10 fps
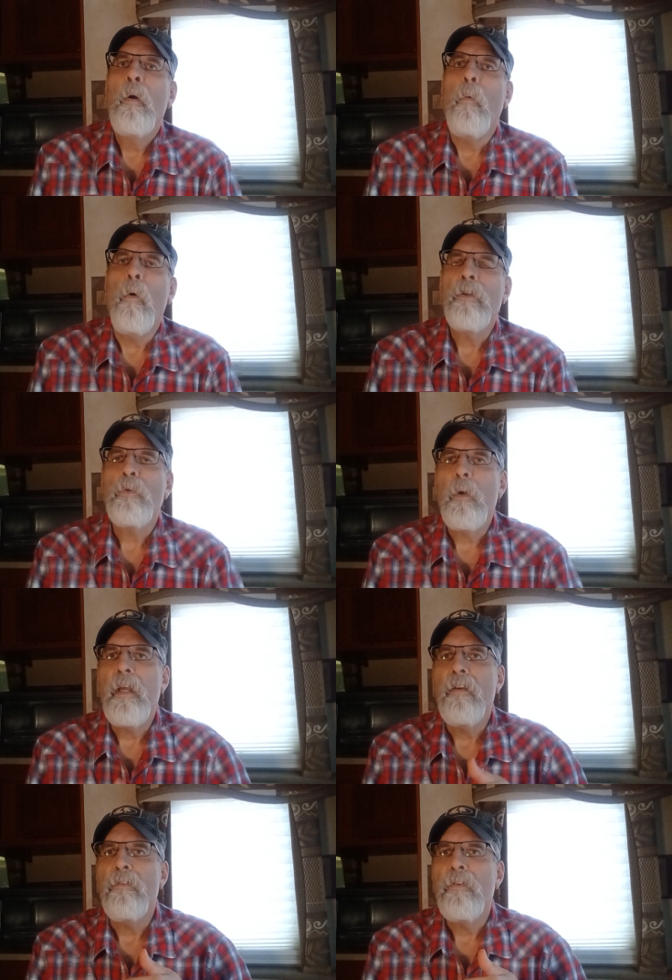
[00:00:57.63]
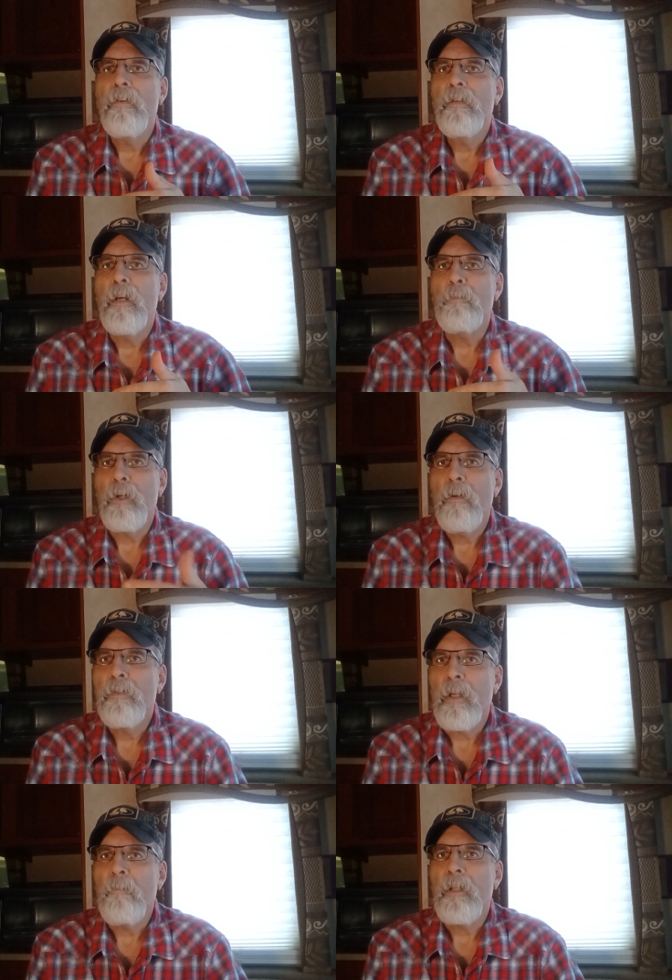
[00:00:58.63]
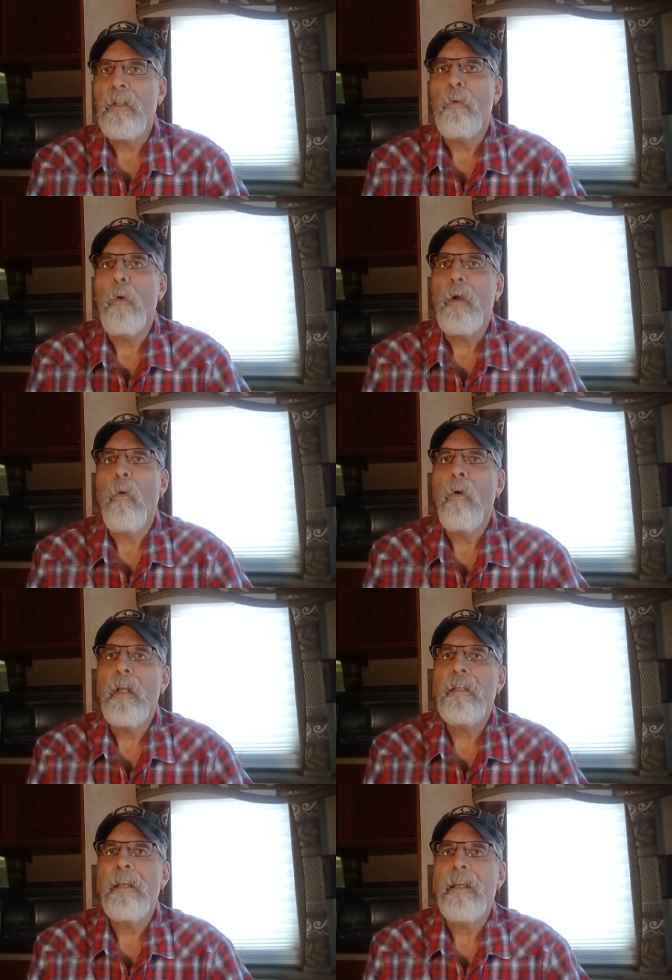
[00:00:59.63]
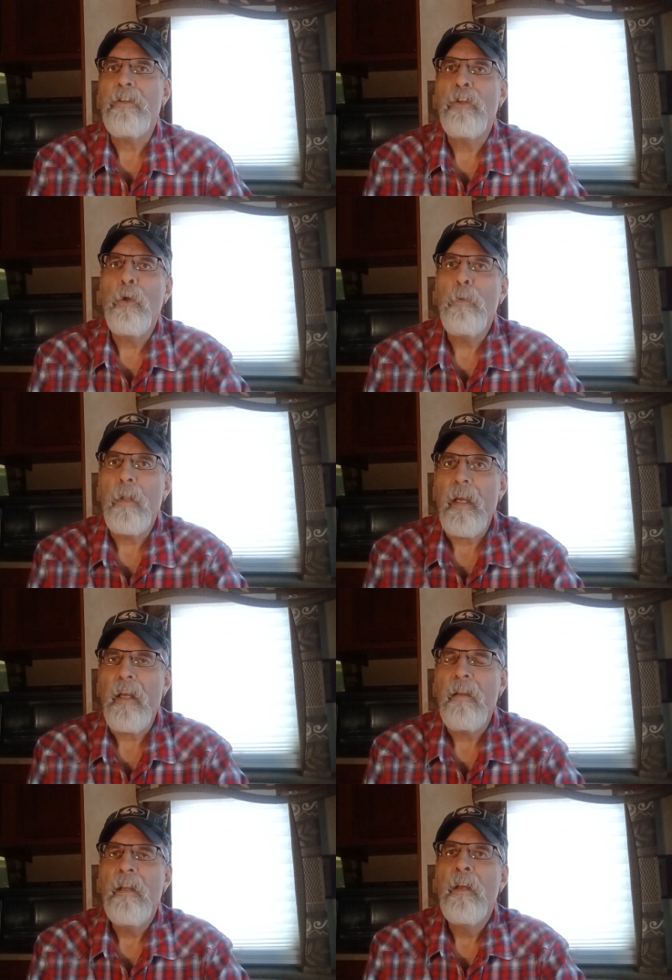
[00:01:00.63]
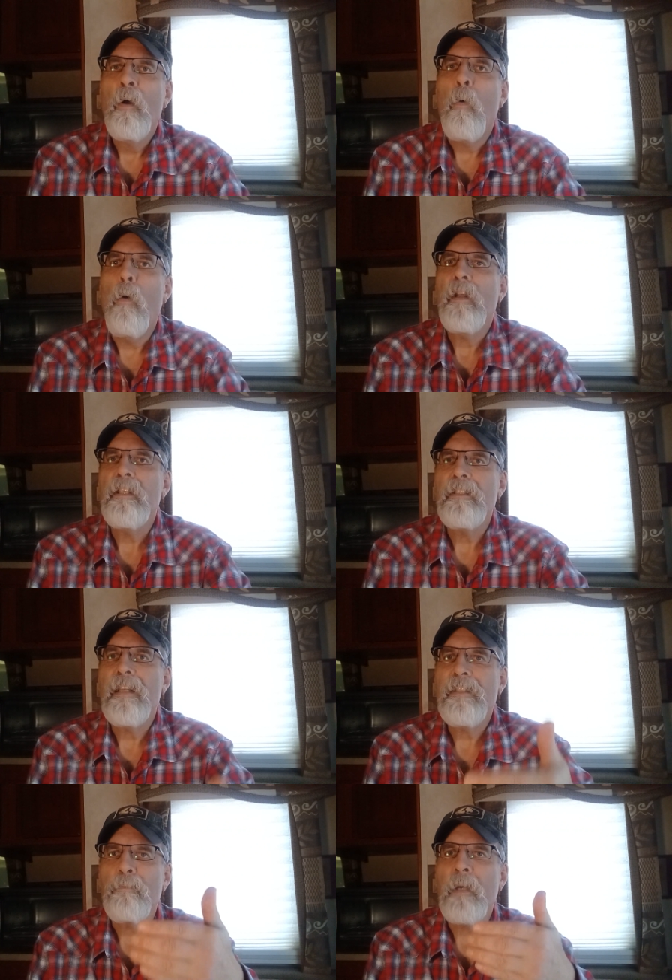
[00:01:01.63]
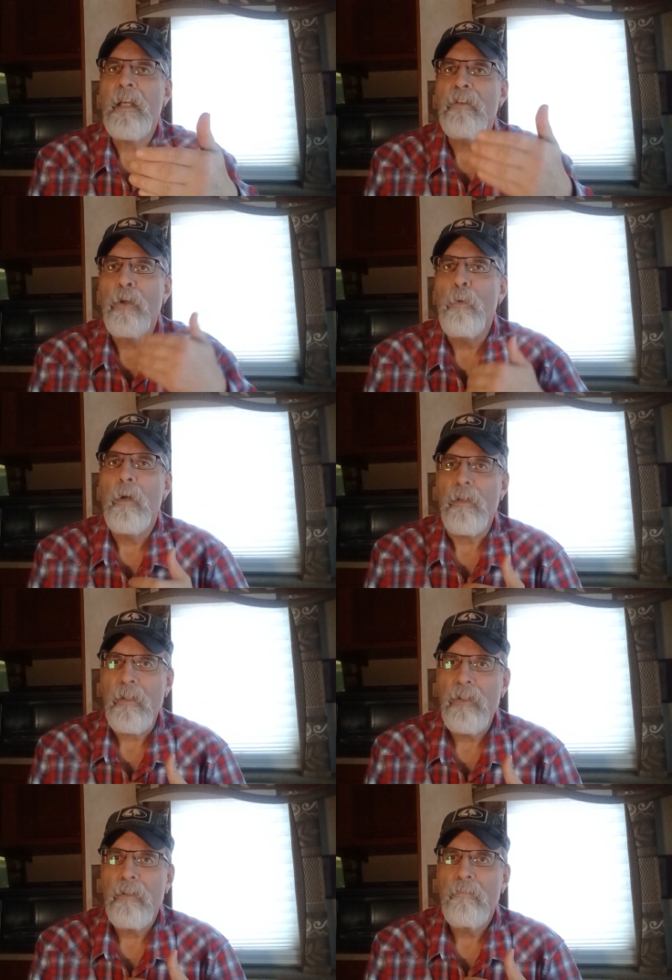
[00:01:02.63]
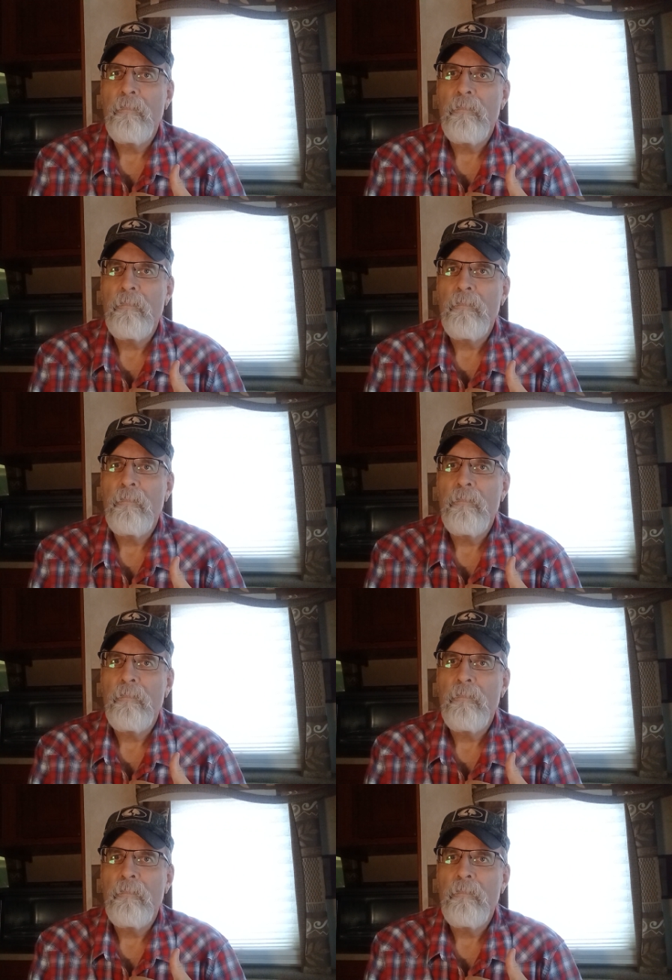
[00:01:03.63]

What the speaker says: Once we have observed something, then we orientate to that. What does this mean to us?